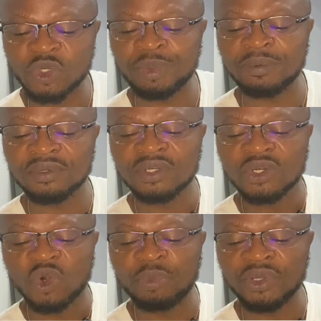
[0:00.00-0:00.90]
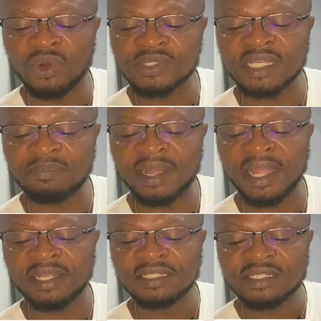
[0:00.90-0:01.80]
will be hosted
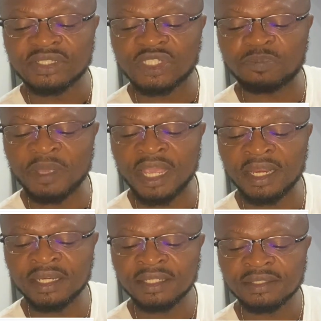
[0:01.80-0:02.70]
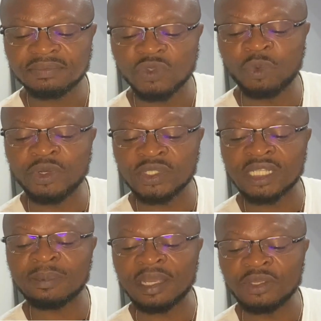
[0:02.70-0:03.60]
by Spain, will be
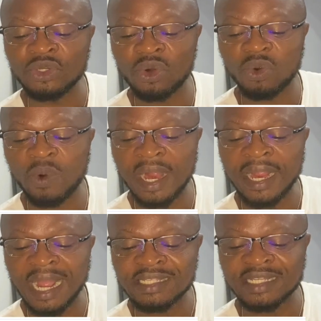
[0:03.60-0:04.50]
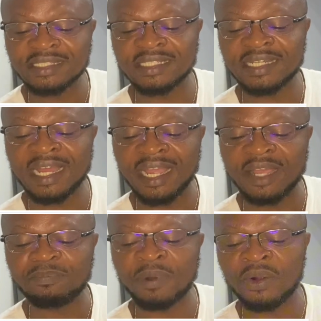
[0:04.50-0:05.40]
hosted by Uruguay, Argentina,
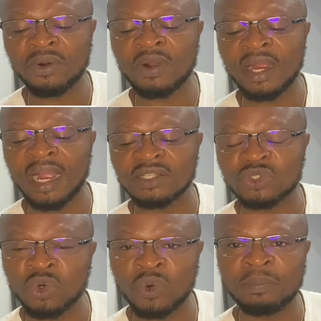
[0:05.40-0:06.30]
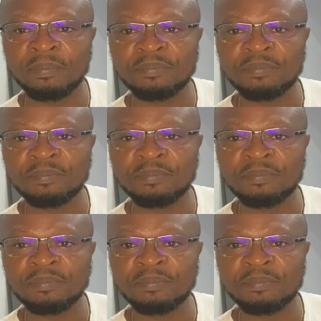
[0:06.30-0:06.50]
and Paraguay at home.